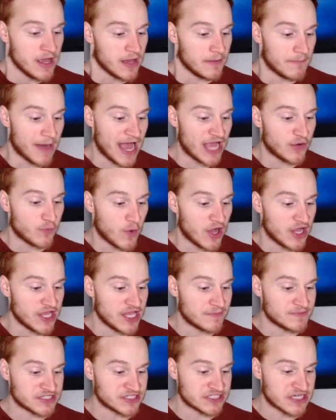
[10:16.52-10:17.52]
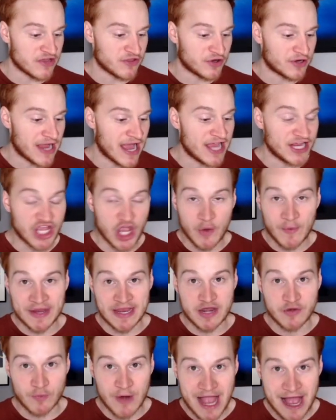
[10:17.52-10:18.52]
Mike Williams, another guy going
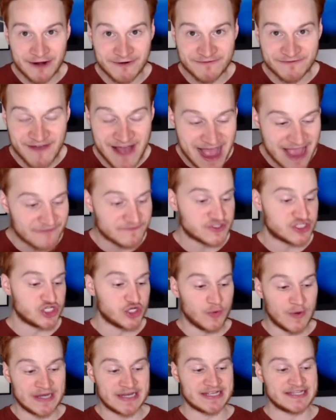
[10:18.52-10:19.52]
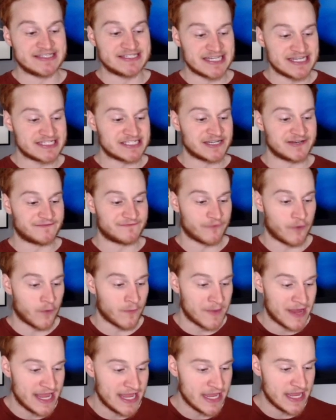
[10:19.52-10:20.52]
in round five, too inconsistent for
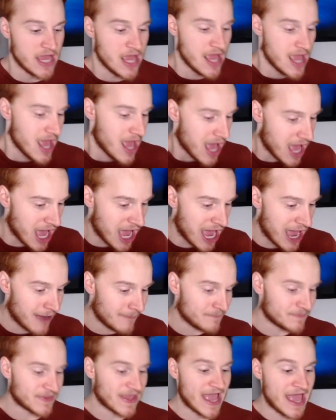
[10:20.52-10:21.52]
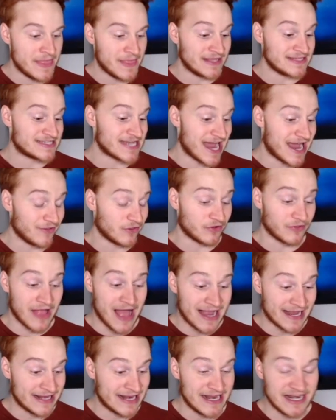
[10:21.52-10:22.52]
me. And then Tyler
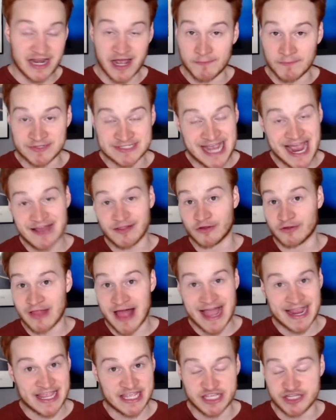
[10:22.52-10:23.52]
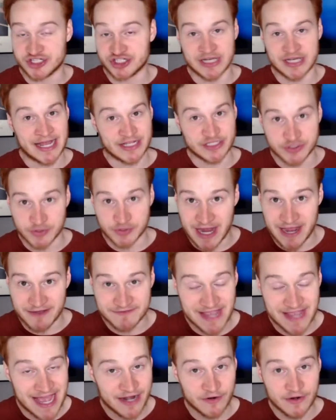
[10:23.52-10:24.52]
Lockett at number... Tyler Lockett, you should not
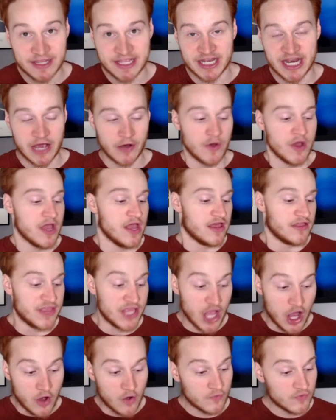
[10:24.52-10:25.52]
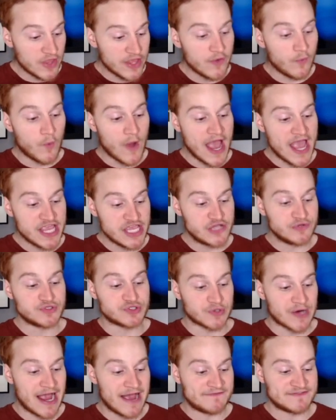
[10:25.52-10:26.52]
draft. I don't, you know, the only way you
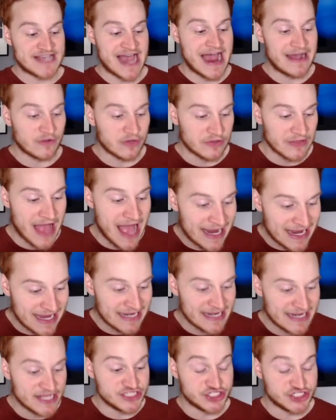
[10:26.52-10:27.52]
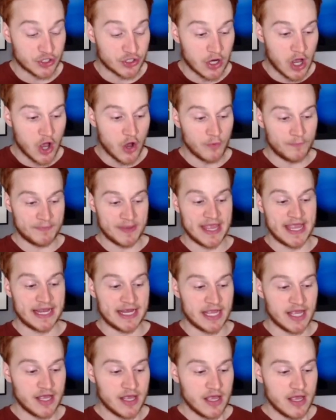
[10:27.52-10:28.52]
draft Tyler Lockett is you're hoping,